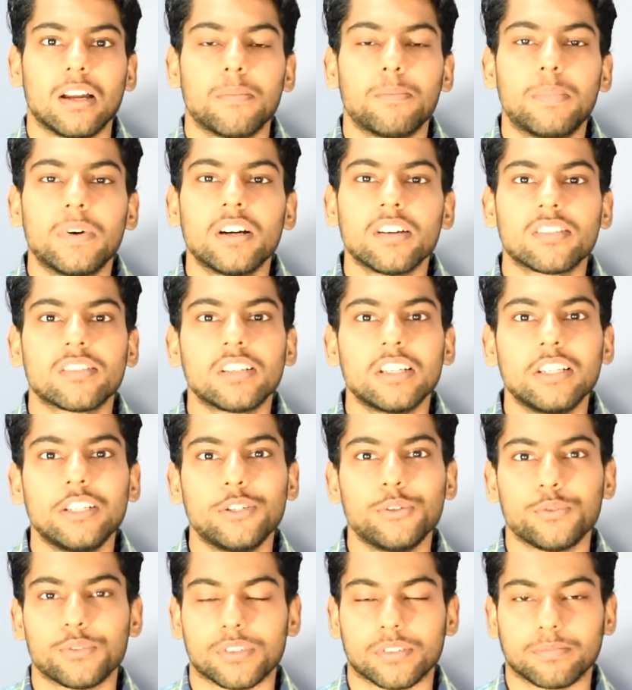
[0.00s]
Personal
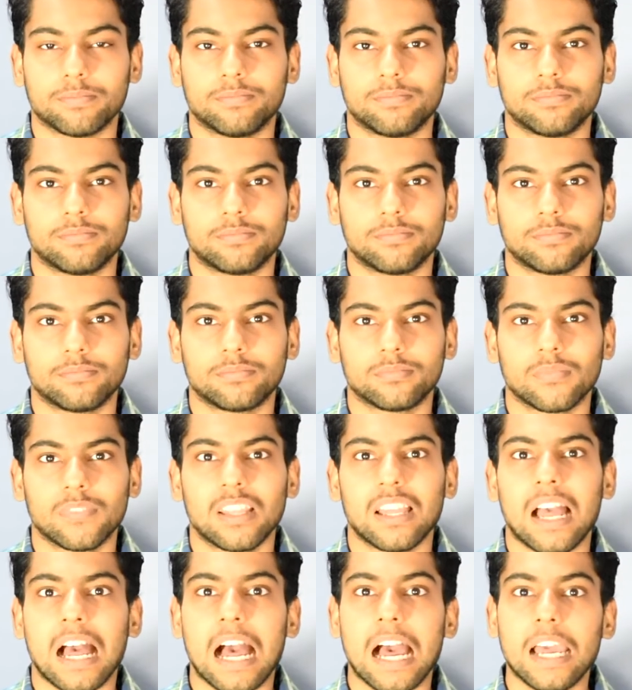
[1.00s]
use.
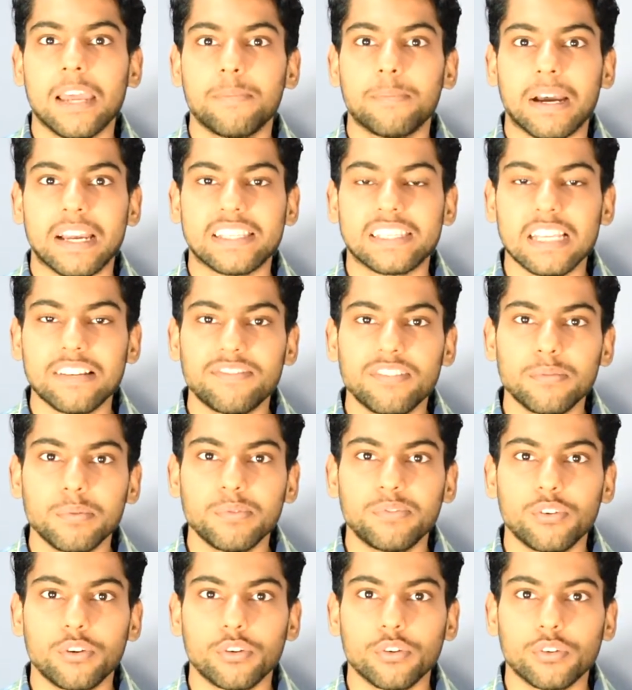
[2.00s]
I myself am a
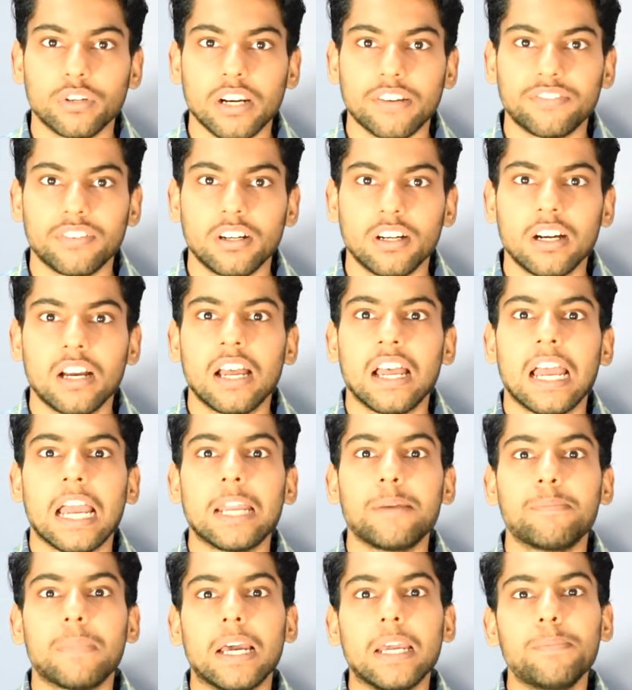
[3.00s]
photographer
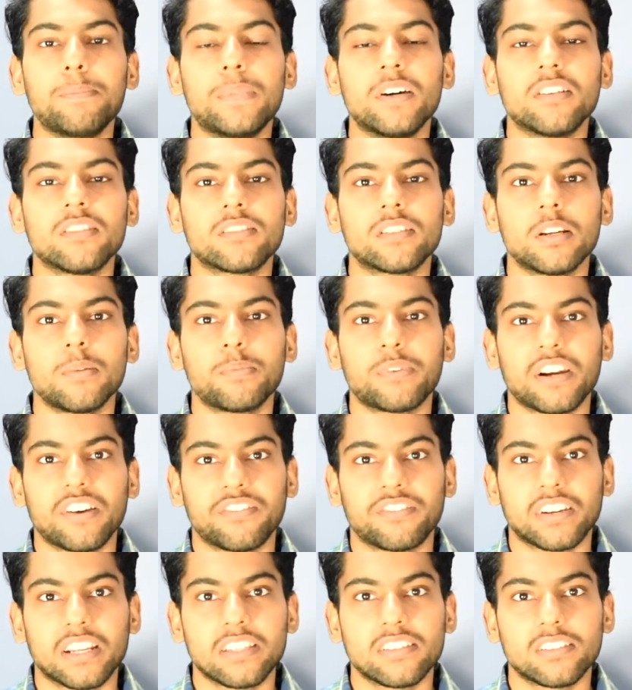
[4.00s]
and my personal
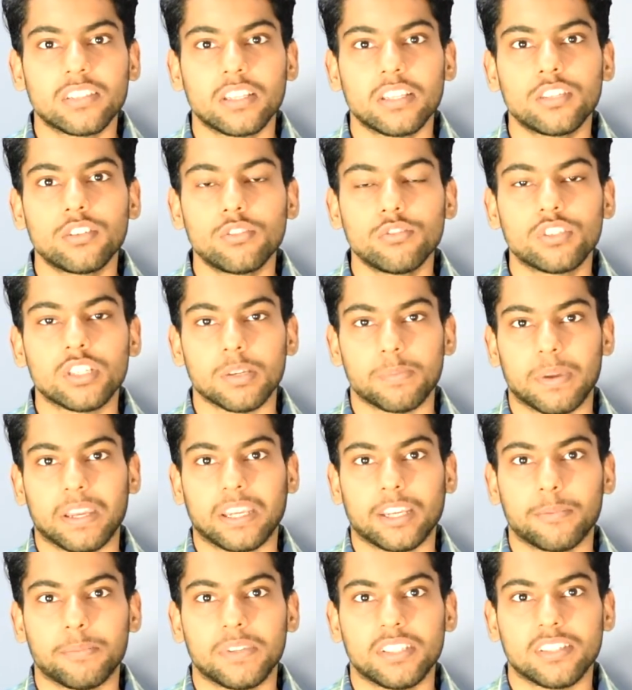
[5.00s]
preference is to JPEG
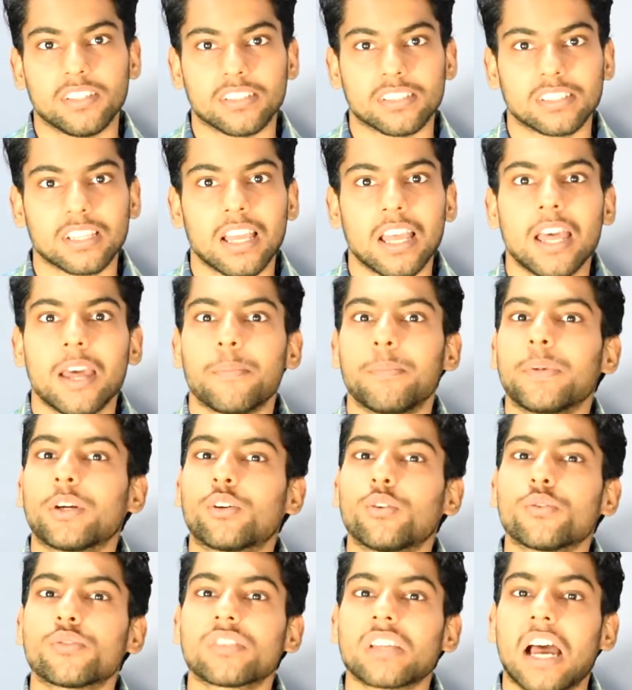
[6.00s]
images,
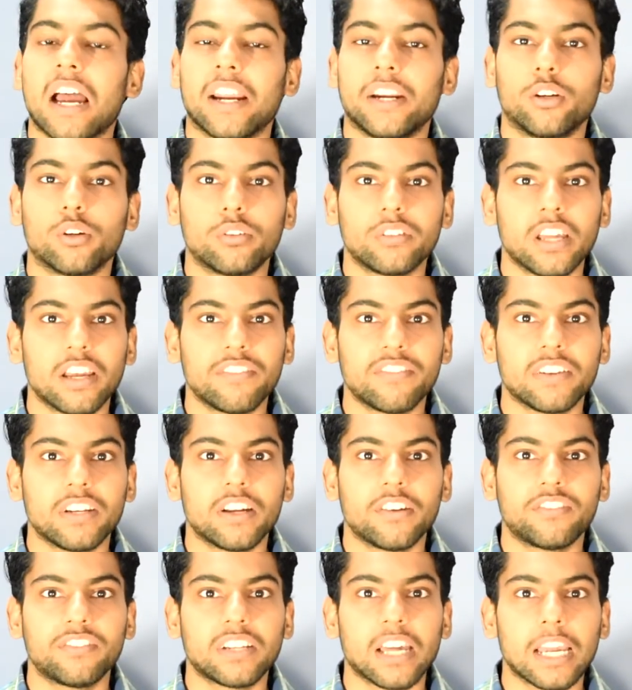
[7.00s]
because I don't have
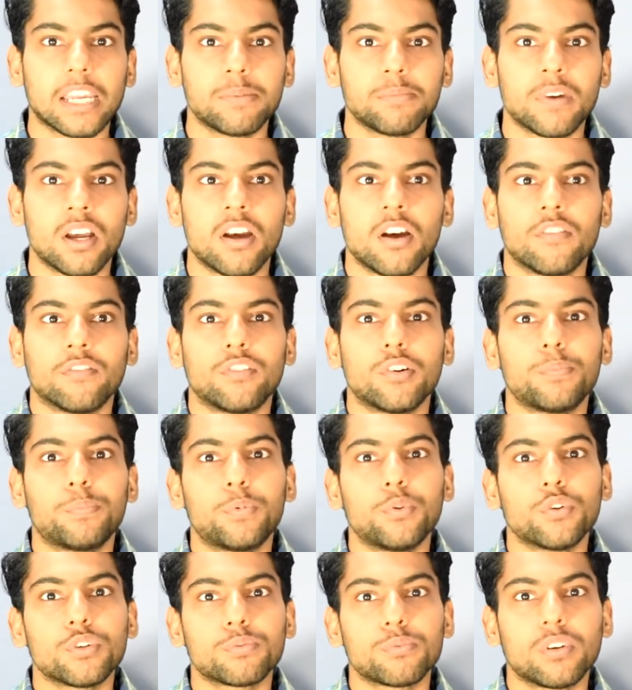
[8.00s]
enough time for
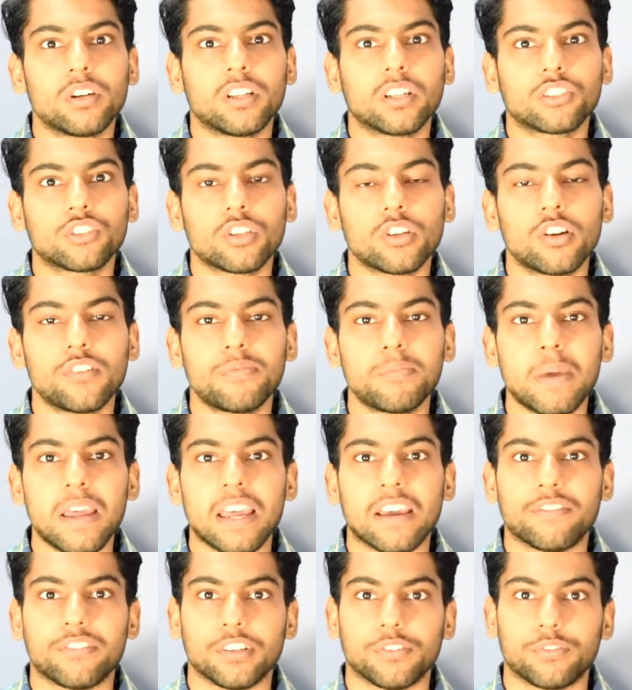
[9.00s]
post-production of my
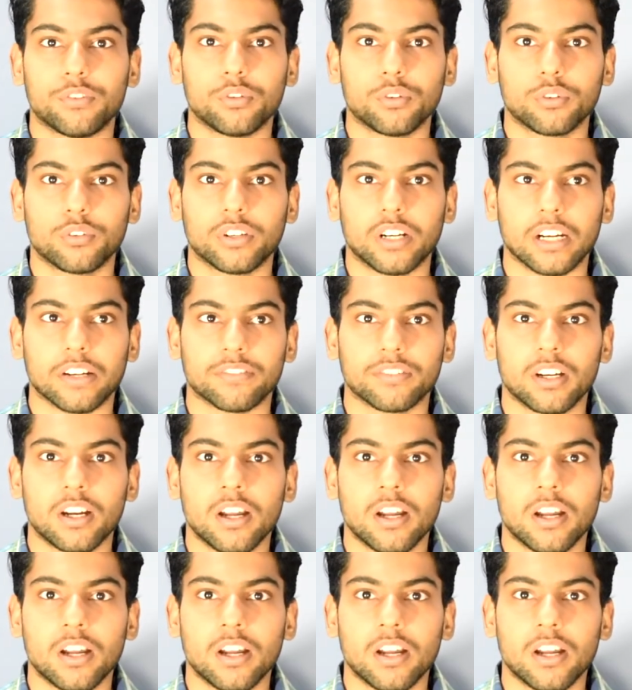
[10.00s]
every photograph.